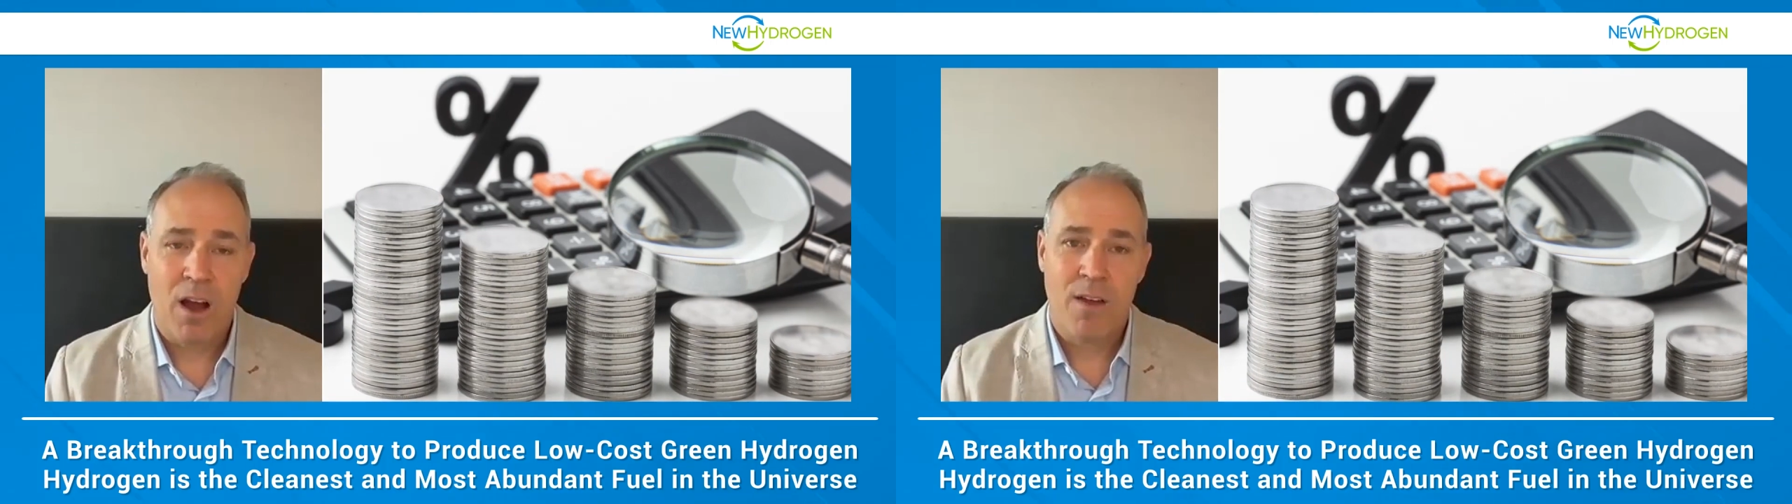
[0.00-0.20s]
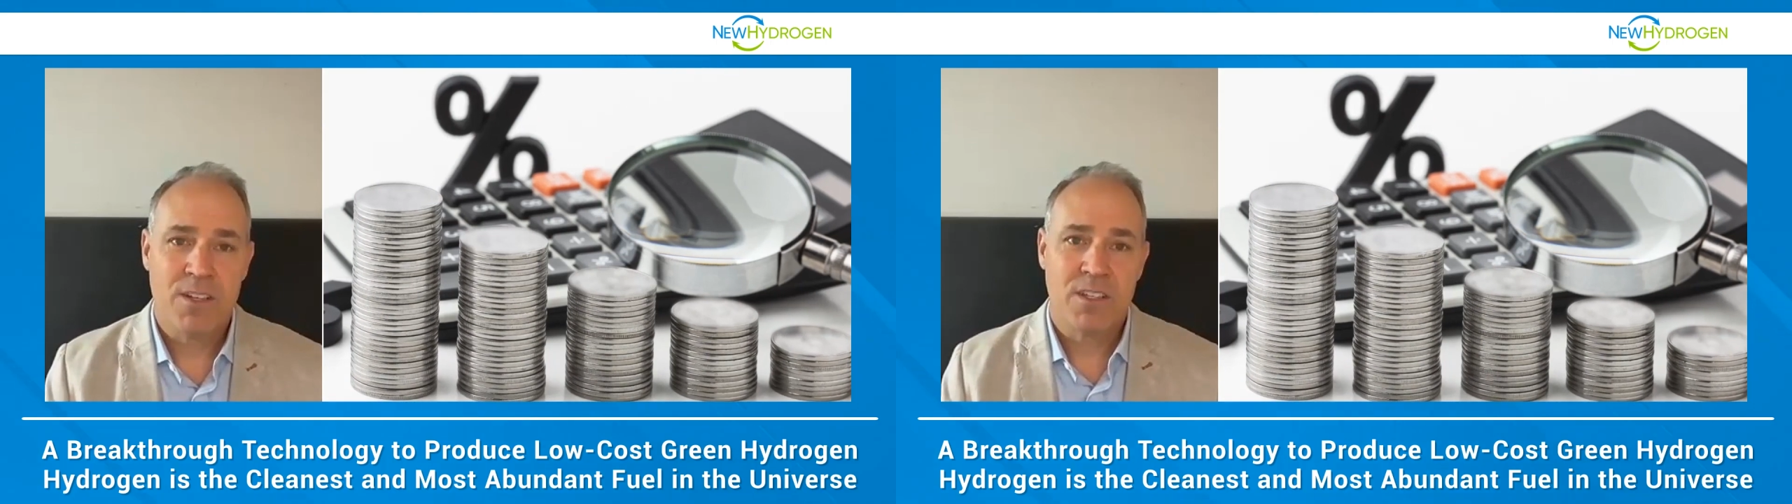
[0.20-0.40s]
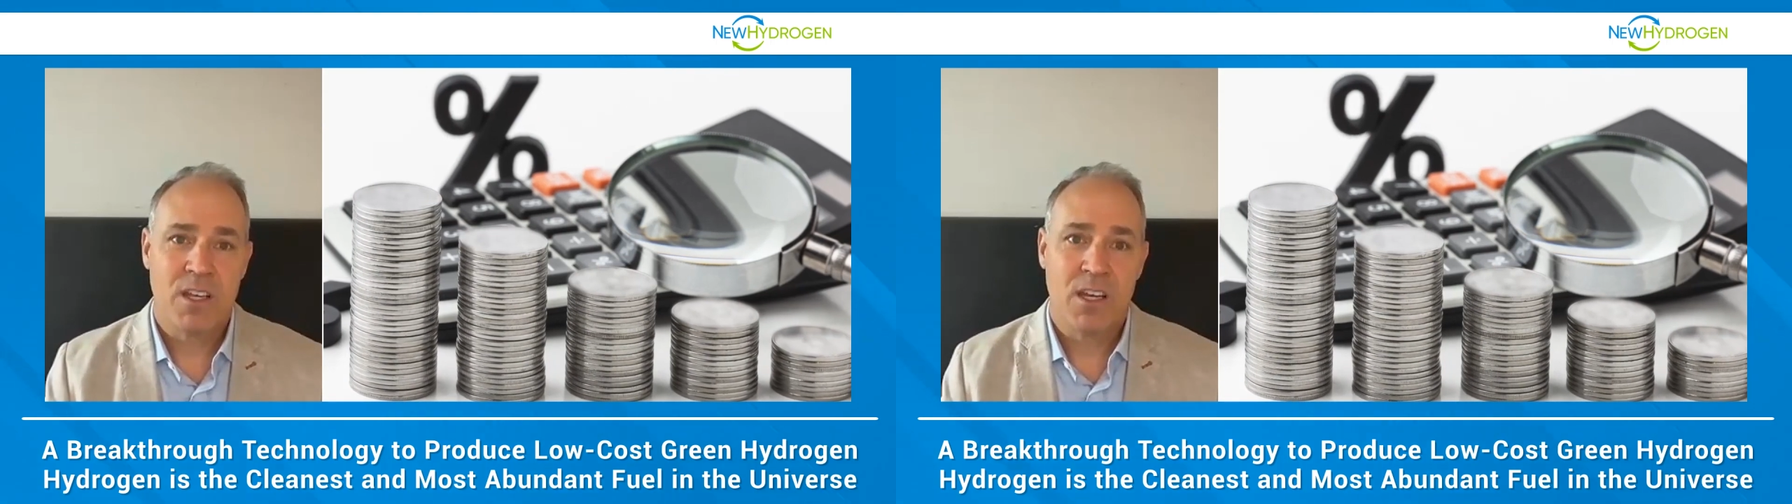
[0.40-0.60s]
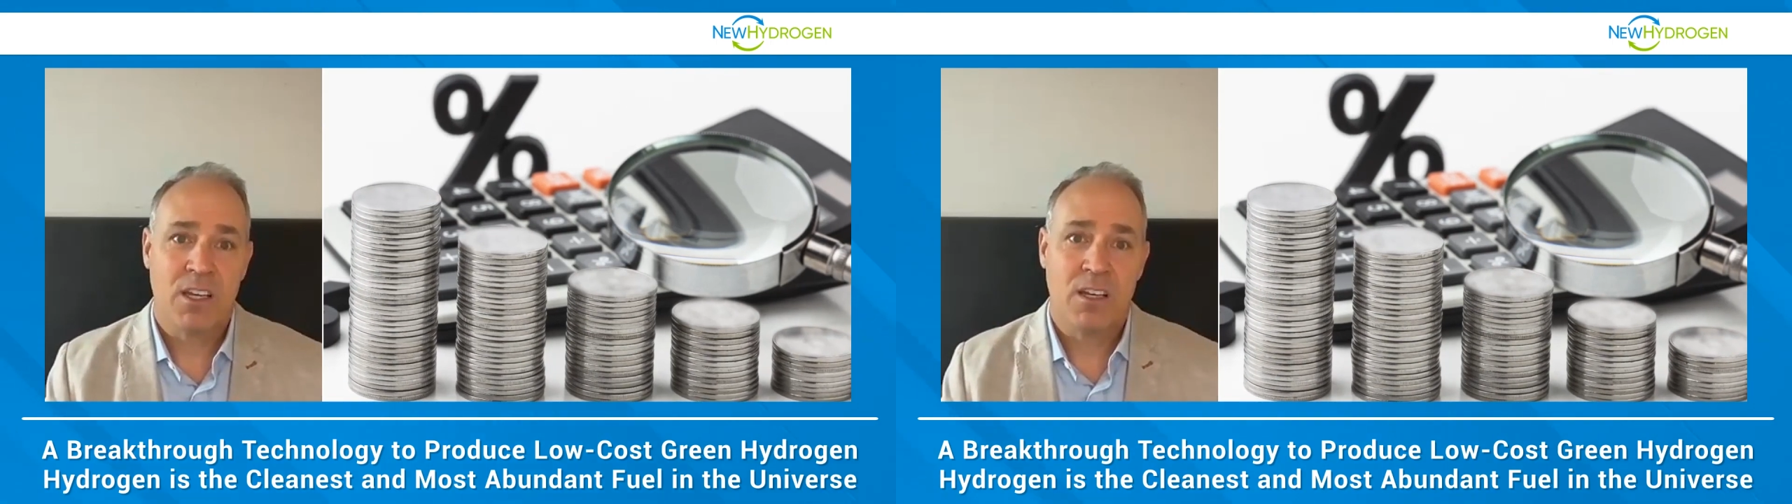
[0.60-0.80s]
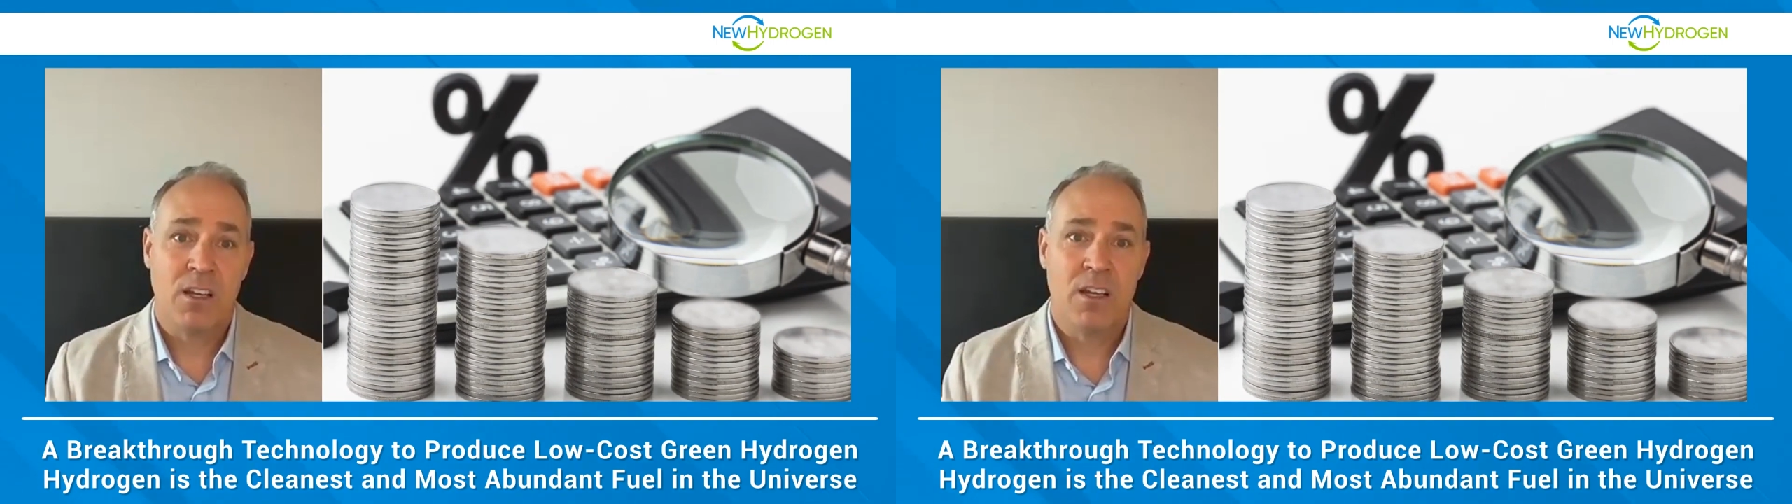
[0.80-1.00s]
obviously
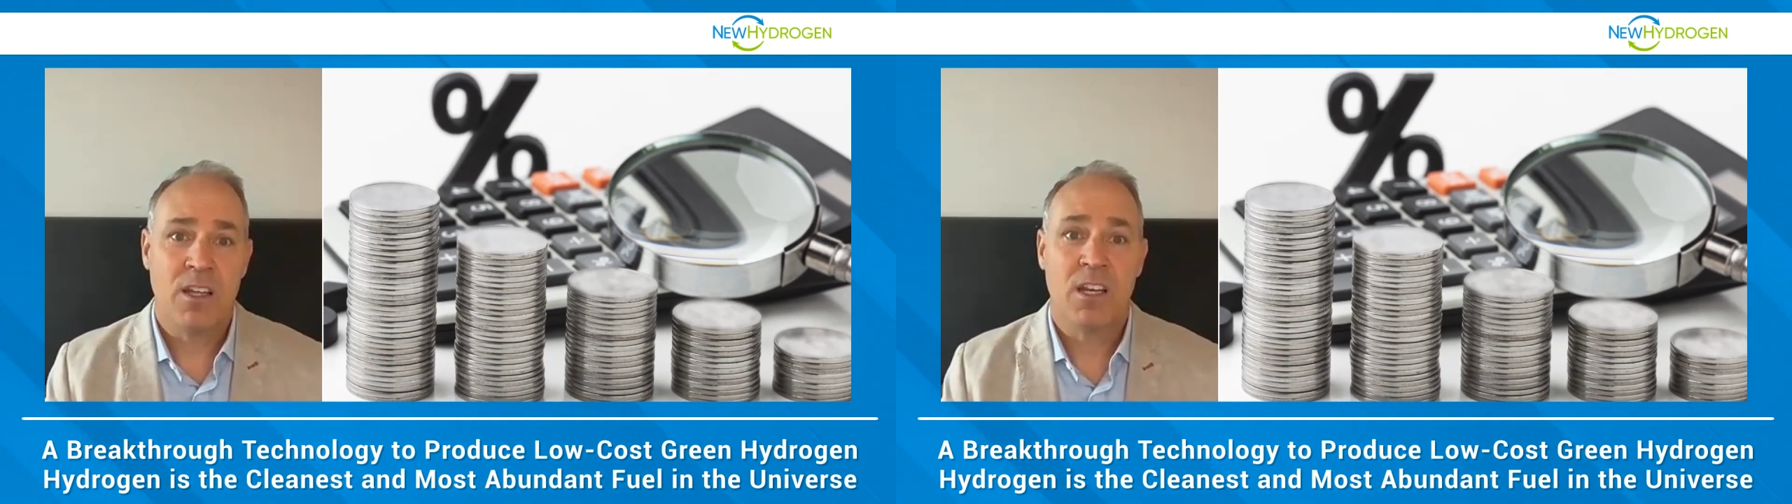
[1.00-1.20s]
the